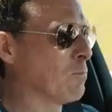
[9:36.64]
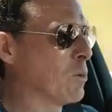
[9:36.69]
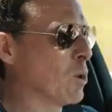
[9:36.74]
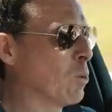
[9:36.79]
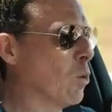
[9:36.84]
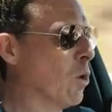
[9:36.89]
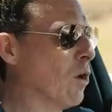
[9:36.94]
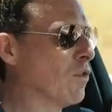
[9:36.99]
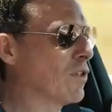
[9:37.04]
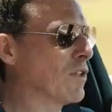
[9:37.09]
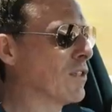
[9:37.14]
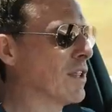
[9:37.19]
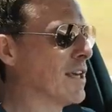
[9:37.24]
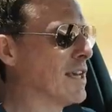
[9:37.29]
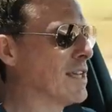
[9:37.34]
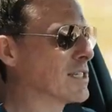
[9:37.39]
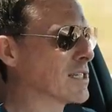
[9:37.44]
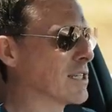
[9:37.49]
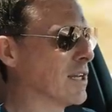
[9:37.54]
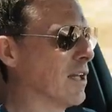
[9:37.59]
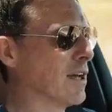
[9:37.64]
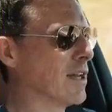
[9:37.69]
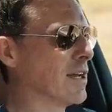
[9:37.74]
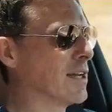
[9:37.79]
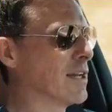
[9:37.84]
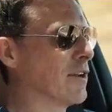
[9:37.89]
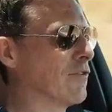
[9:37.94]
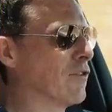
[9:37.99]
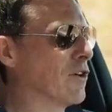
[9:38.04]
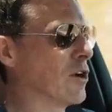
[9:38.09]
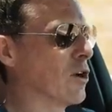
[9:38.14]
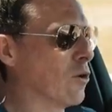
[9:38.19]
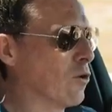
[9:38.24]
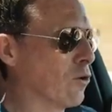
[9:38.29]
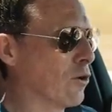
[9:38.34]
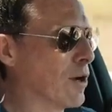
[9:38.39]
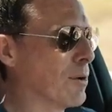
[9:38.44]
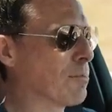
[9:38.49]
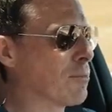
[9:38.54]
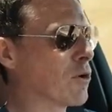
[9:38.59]
But one thing that is slightly different,
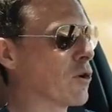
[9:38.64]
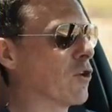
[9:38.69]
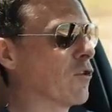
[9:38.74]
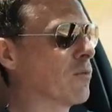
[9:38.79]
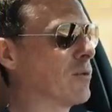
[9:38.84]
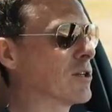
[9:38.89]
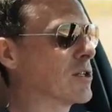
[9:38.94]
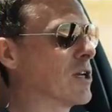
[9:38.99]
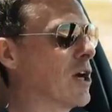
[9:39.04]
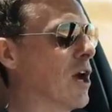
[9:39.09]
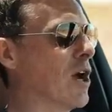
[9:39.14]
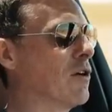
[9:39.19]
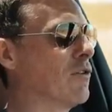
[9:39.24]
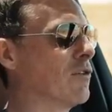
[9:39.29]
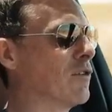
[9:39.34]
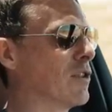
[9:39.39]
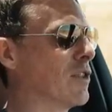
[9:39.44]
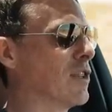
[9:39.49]
or an improvement over